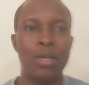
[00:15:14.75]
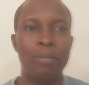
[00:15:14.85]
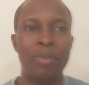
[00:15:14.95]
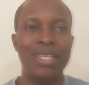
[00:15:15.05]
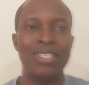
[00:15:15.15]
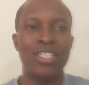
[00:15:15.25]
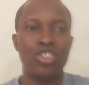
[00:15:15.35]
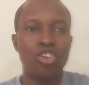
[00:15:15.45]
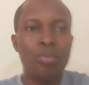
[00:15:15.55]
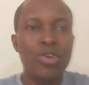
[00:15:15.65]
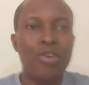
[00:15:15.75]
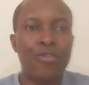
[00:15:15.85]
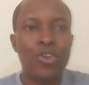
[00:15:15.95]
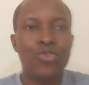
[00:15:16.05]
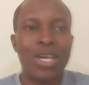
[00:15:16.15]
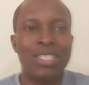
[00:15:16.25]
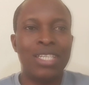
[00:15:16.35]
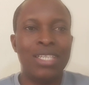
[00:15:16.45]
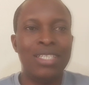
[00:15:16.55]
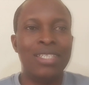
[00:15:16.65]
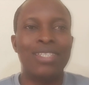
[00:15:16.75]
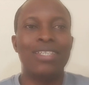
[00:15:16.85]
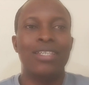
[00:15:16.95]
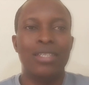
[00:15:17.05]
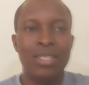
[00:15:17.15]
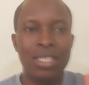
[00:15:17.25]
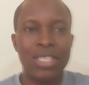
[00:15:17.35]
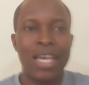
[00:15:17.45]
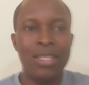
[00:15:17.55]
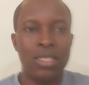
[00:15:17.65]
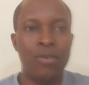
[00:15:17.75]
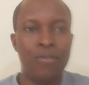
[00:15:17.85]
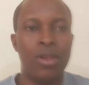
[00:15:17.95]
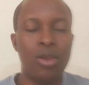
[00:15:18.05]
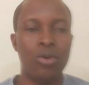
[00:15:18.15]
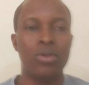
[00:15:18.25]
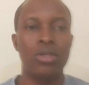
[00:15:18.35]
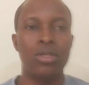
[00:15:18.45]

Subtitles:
But the summary of what you are saying is, this child is a failure.